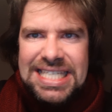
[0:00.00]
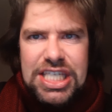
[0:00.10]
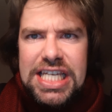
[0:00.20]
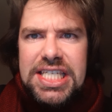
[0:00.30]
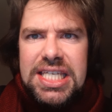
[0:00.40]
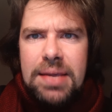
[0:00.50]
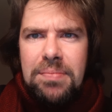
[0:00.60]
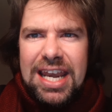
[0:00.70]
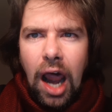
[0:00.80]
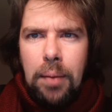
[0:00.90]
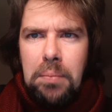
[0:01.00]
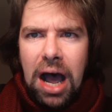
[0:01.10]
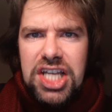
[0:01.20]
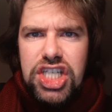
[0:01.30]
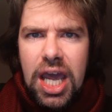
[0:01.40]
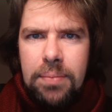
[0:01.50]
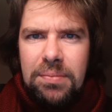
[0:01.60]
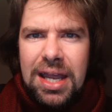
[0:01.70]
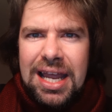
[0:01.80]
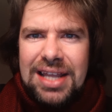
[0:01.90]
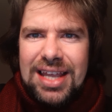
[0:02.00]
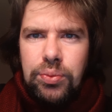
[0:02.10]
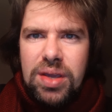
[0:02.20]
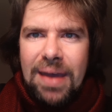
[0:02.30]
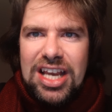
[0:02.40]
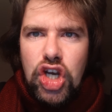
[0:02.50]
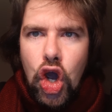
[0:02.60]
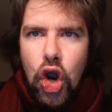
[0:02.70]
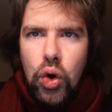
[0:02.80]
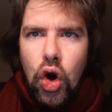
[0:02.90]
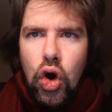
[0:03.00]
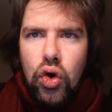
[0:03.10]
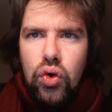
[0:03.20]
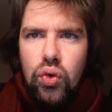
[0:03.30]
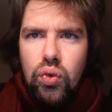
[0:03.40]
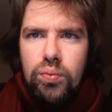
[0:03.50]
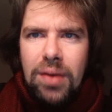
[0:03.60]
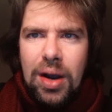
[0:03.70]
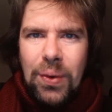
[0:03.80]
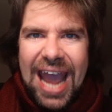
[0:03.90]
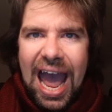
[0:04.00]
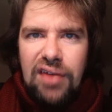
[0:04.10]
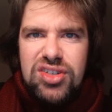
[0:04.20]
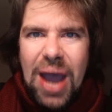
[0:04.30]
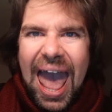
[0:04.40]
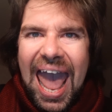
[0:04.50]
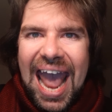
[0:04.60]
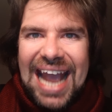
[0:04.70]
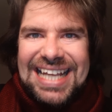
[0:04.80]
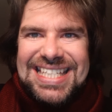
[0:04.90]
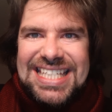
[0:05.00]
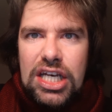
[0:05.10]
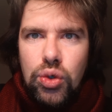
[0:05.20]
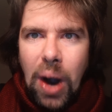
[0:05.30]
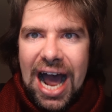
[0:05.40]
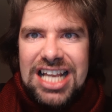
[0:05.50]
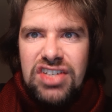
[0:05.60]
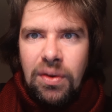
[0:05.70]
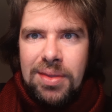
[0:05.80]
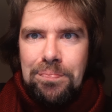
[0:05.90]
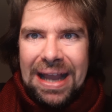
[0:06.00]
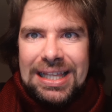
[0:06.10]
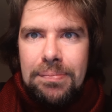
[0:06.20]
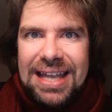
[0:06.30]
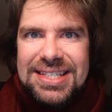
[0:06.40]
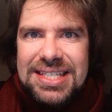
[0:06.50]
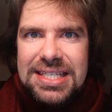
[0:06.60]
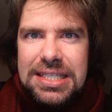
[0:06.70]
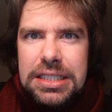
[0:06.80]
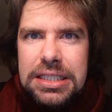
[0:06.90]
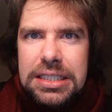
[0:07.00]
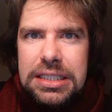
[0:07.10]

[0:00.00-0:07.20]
Seize him and unmask him, that we may know whom we have to hang at sunrise from the battlements.